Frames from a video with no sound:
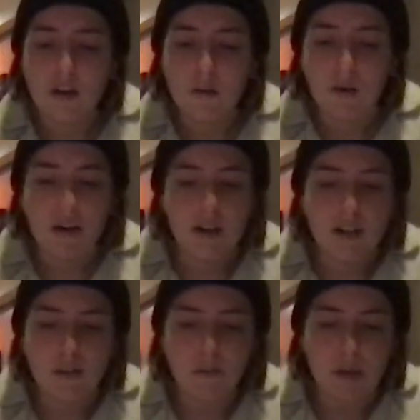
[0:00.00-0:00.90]
wearing
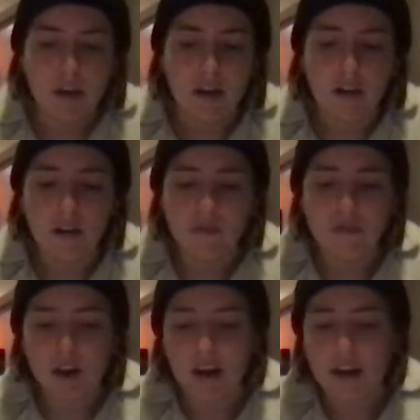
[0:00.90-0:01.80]
its bear or
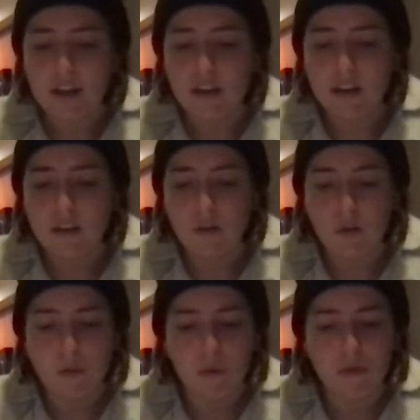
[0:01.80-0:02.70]
fine or
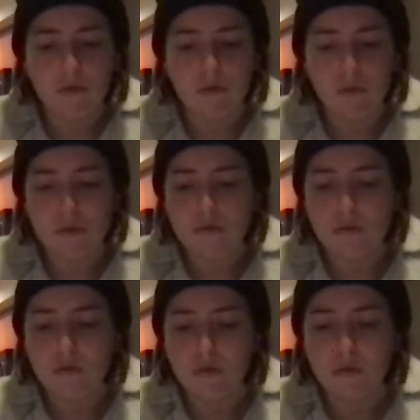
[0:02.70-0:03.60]
wolf
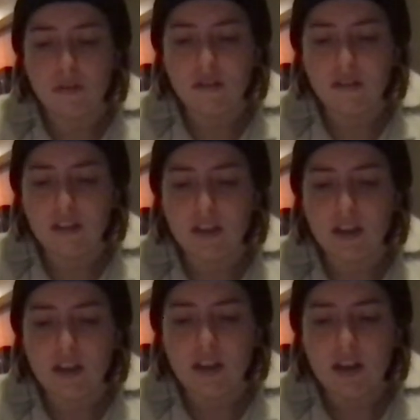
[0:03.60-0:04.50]
suit. See,
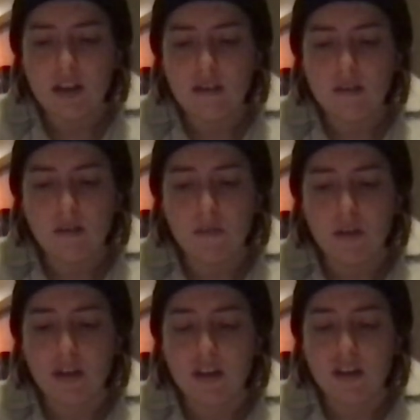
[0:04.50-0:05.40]
somewhere
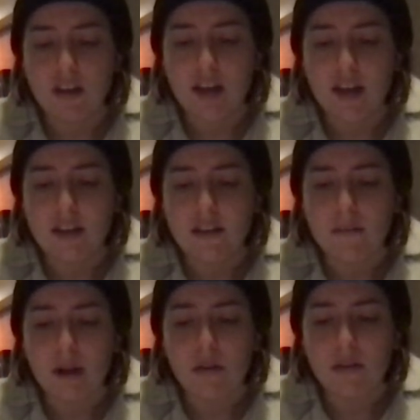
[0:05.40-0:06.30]
in the night a
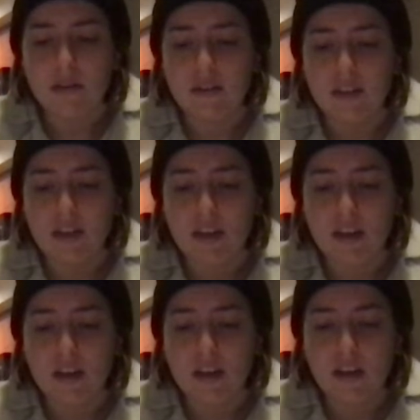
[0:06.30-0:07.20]
mouth is singing,
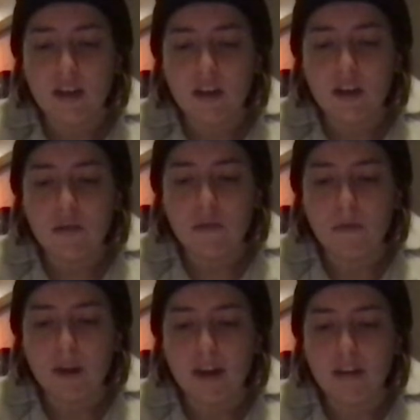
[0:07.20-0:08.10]
you
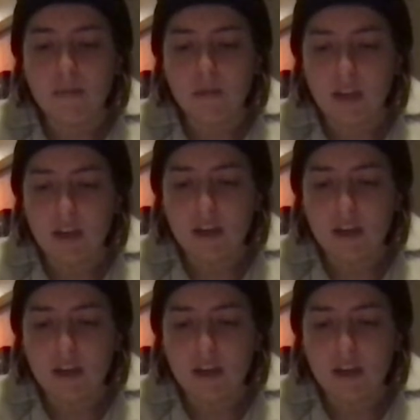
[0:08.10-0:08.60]
remind me,